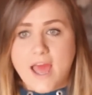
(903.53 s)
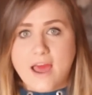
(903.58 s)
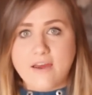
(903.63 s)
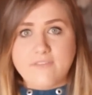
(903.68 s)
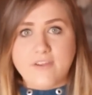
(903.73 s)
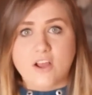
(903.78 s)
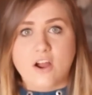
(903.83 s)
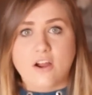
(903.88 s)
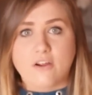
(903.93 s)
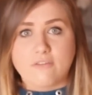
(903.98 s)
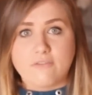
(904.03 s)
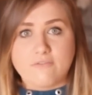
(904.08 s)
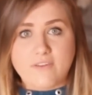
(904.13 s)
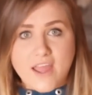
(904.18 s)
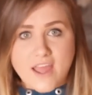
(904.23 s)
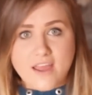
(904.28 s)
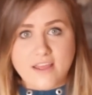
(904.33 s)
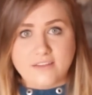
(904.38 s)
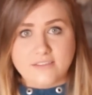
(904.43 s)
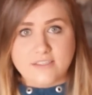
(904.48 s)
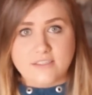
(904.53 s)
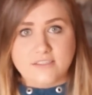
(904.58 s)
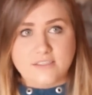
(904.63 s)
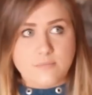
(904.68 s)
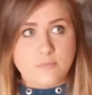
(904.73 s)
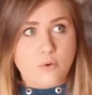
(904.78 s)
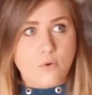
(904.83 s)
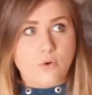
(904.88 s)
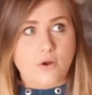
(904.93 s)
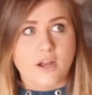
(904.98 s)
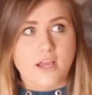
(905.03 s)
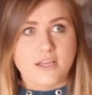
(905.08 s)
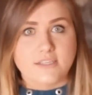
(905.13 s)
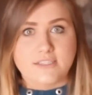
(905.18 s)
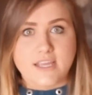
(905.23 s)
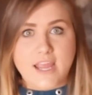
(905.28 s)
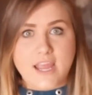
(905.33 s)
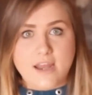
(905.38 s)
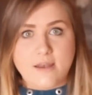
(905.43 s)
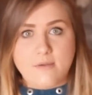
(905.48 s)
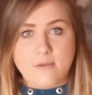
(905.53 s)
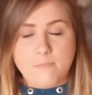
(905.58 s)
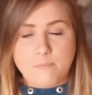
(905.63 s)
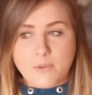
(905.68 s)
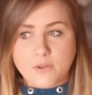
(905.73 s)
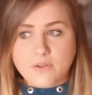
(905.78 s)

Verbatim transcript: having our fans support us and